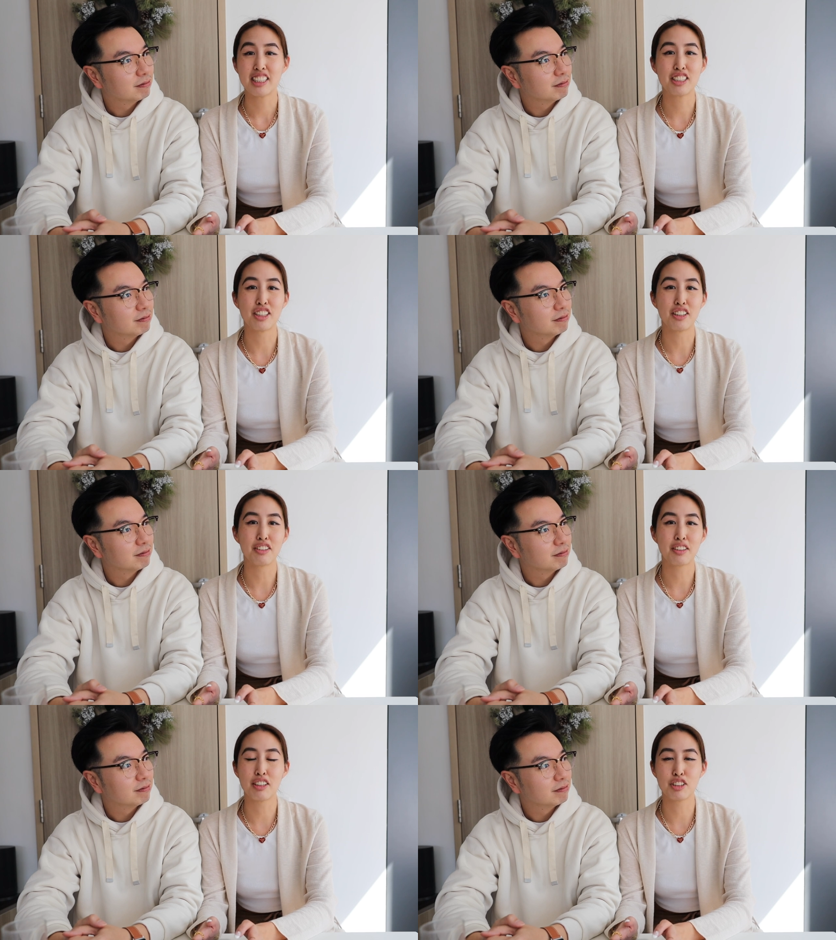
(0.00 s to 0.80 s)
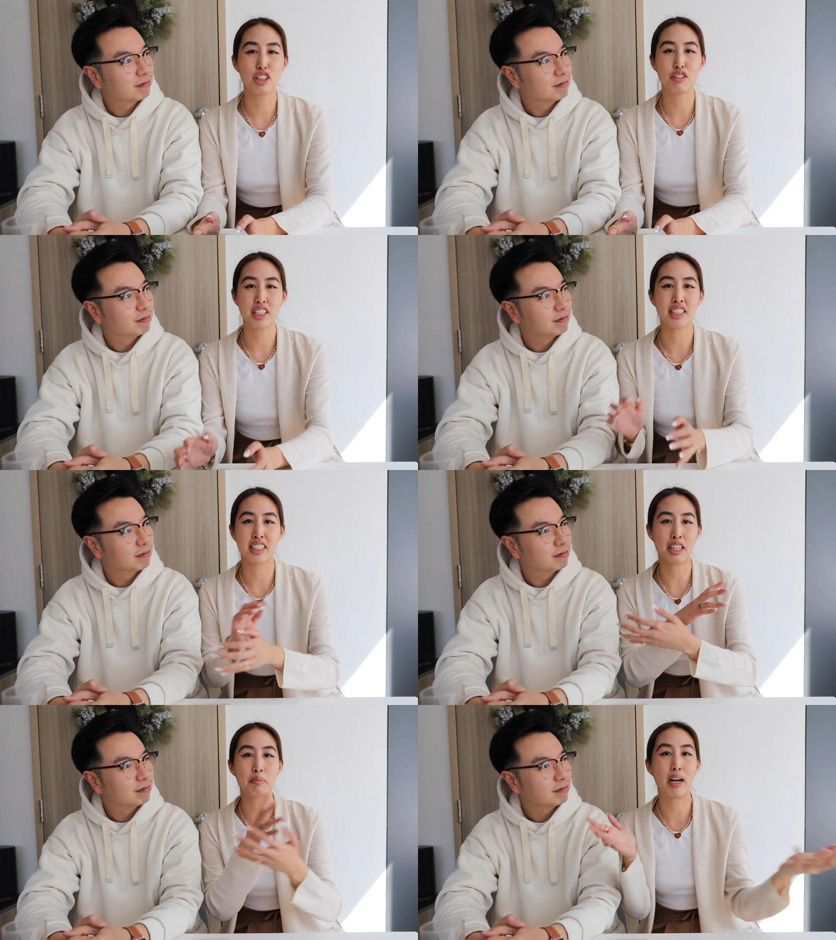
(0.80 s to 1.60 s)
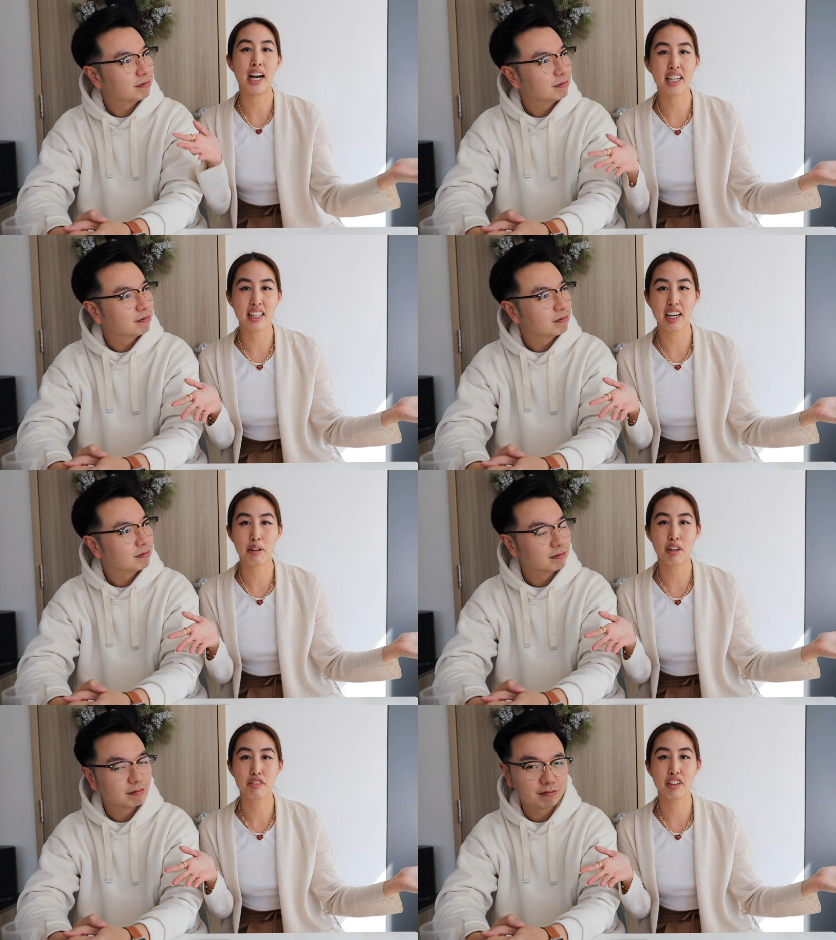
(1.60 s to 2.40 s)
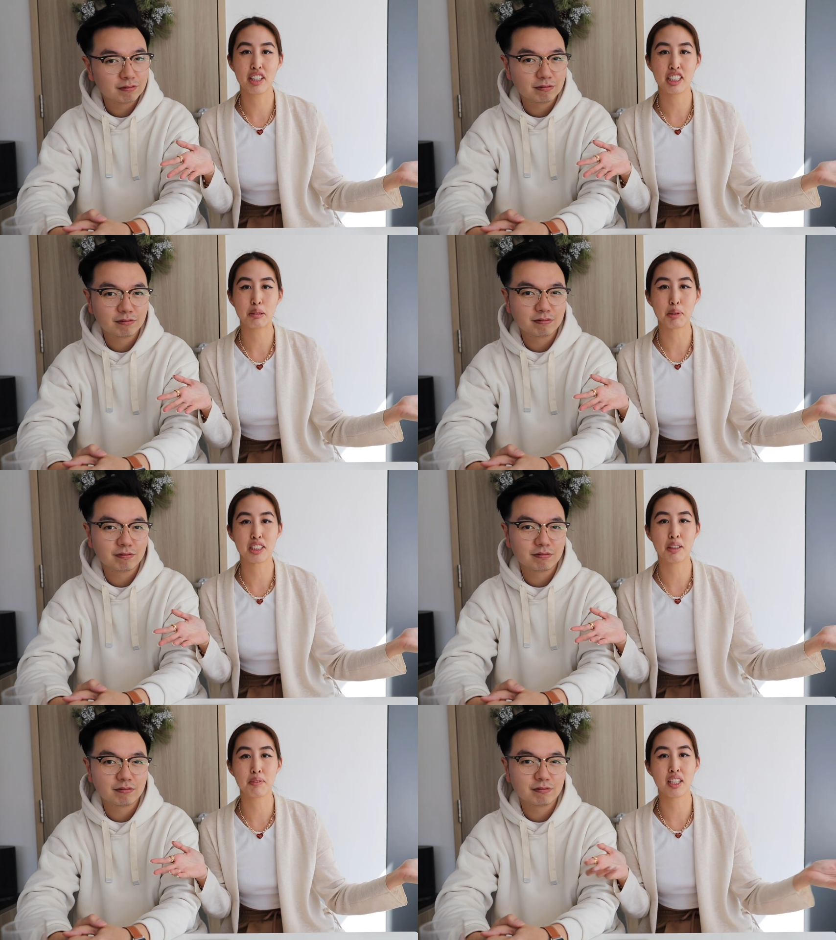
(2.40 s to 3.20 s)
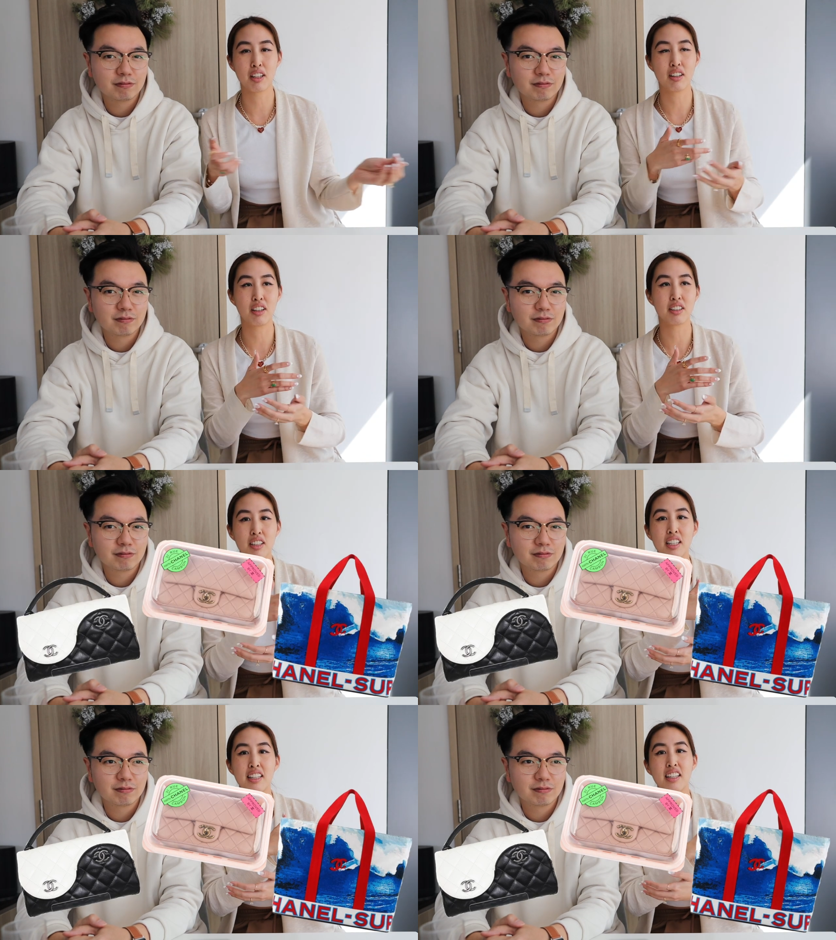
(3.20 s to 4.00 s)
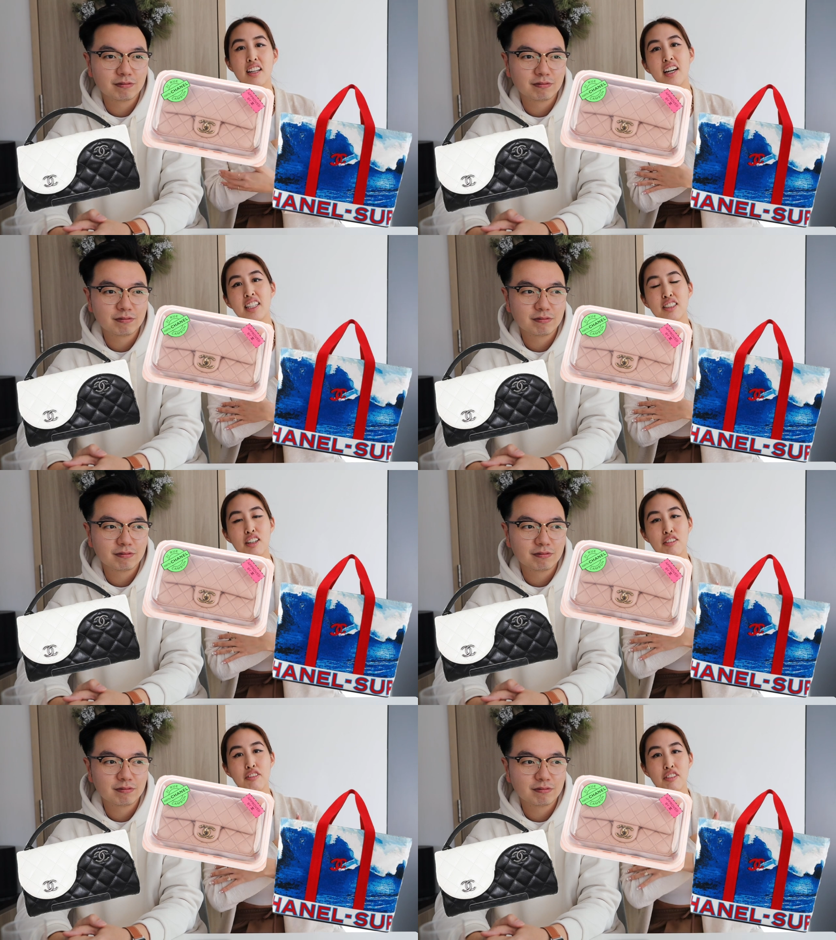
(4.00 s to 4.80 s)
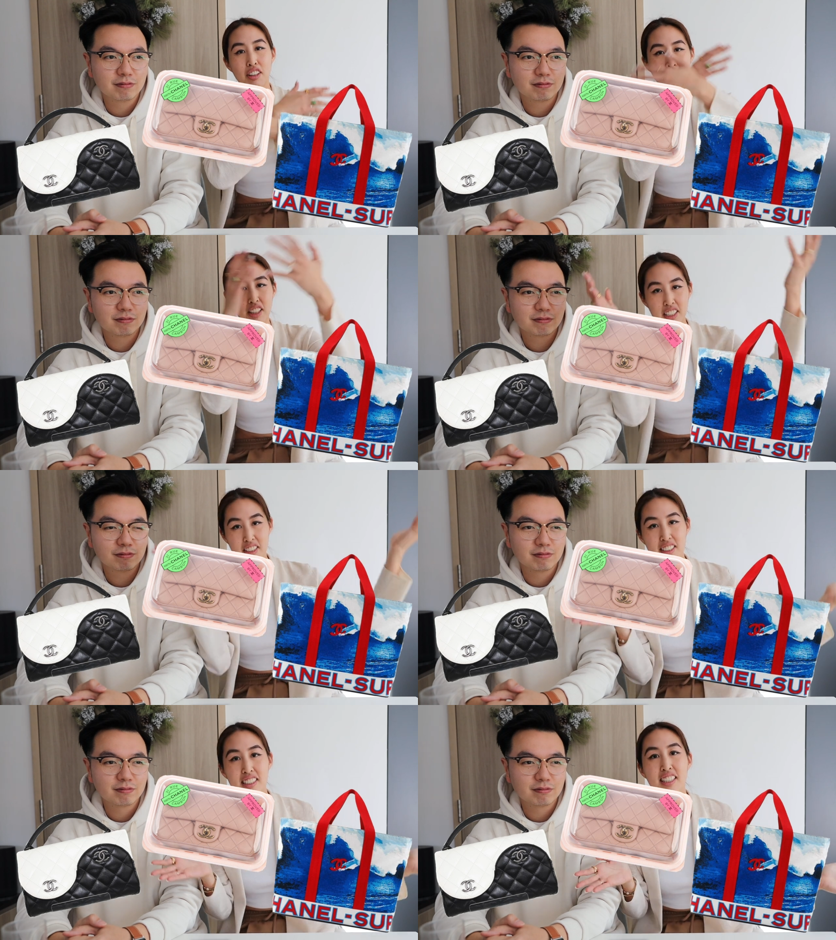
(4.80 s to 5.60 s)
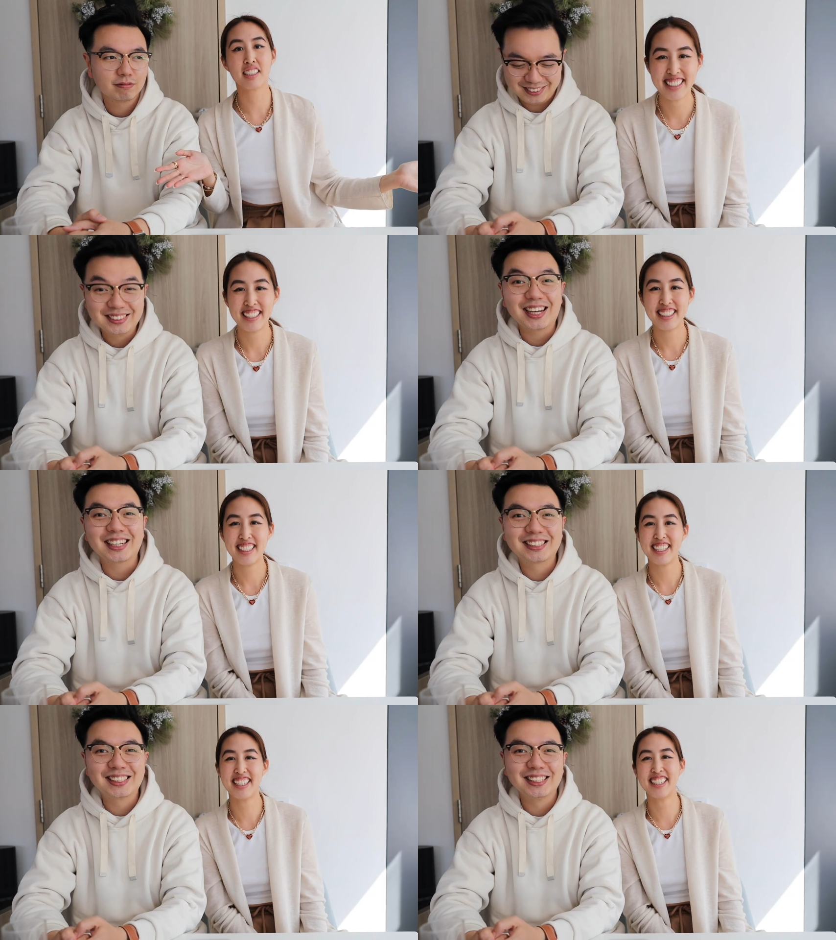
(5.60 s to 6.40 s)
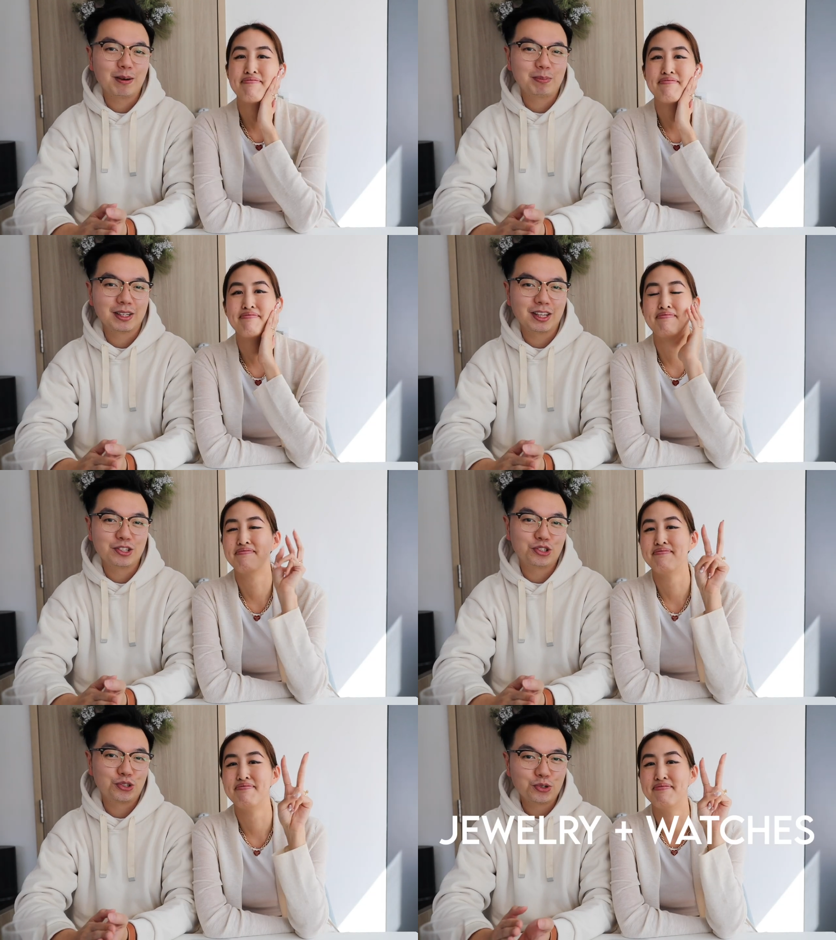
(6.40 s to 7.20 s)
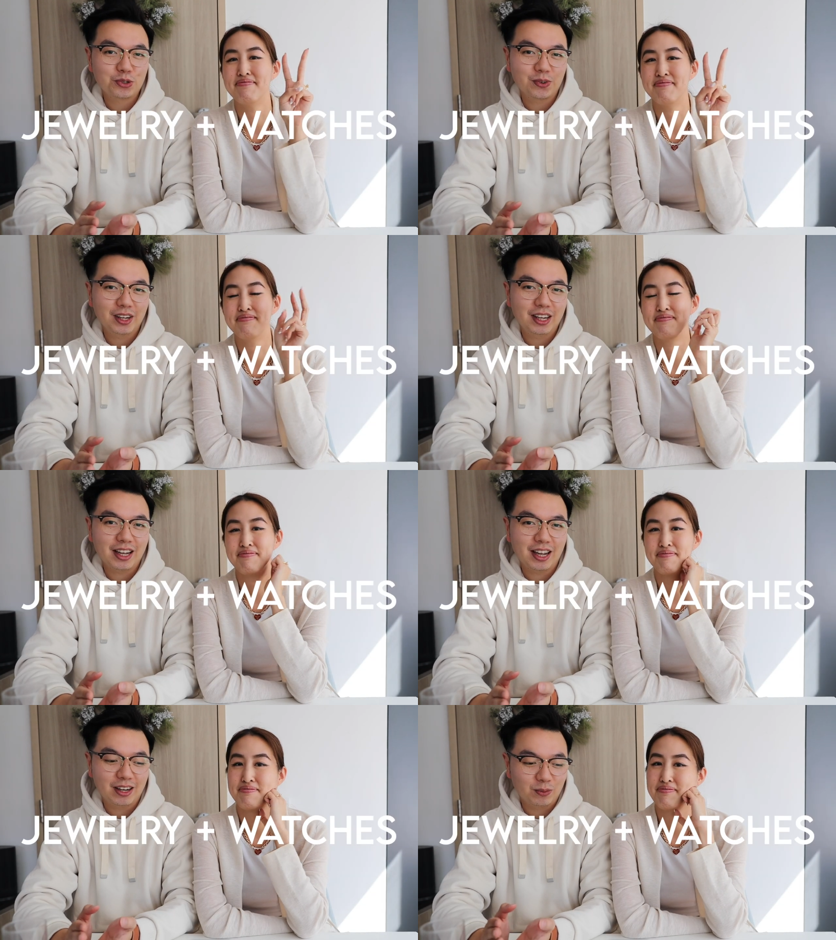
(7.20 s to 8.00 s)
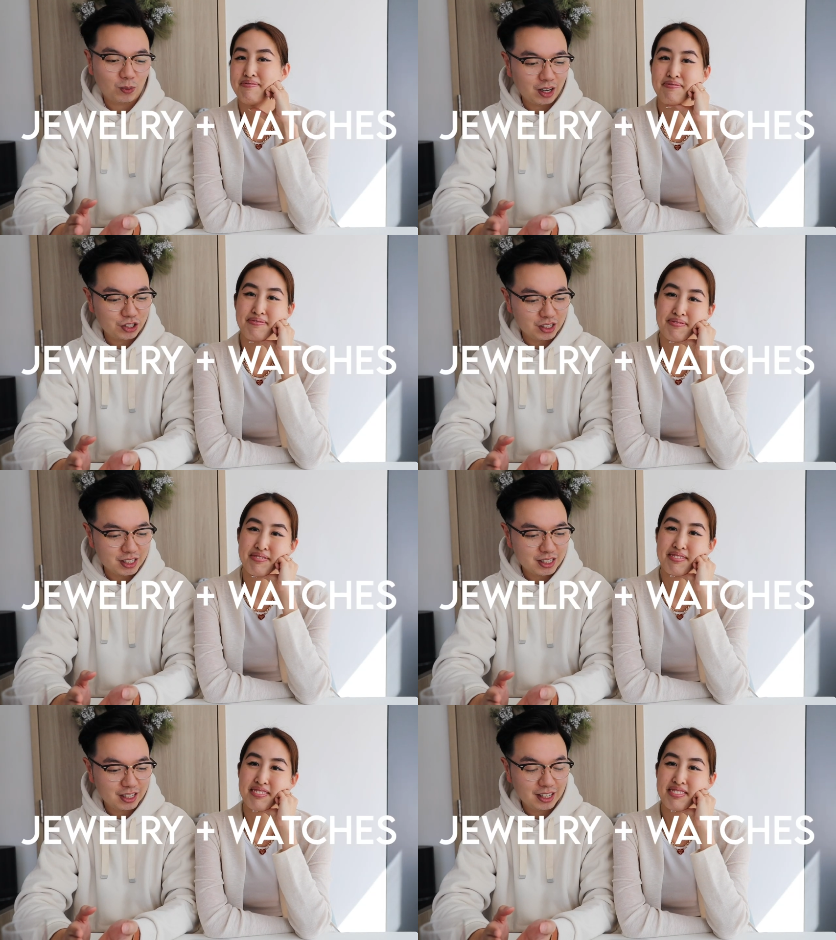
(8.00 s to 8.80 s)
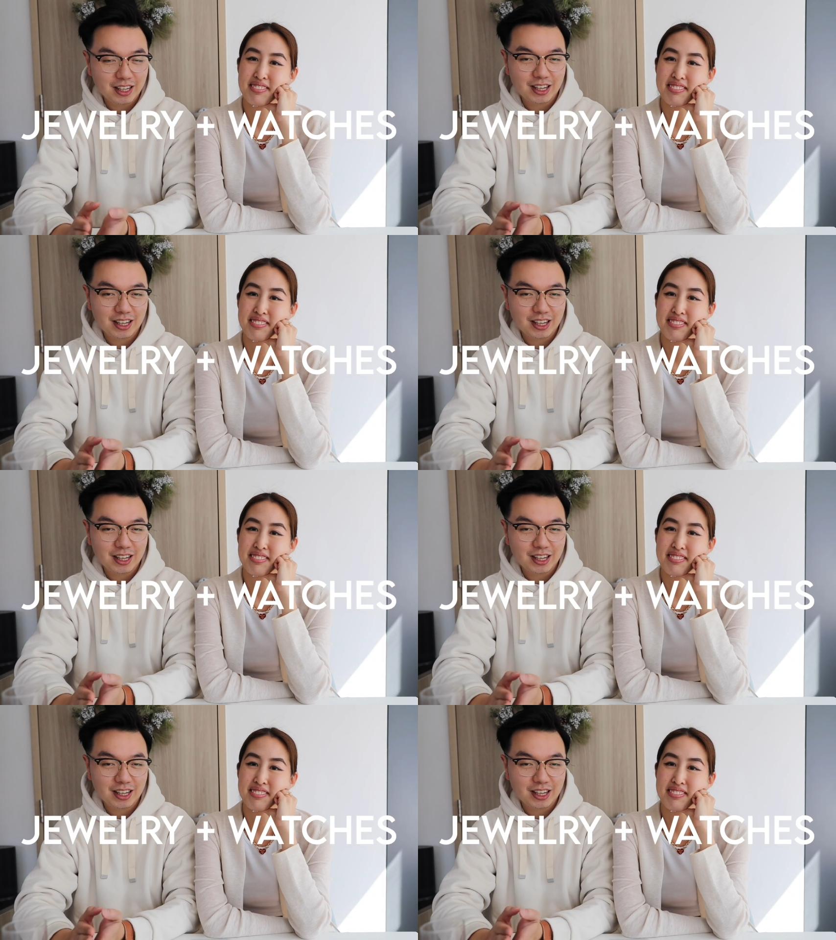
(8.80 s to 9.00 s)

Speaker 1: So there's no exact bag that I want for this, but something along the lines of this.
Speaker 2: Next topic is jewelry and watches.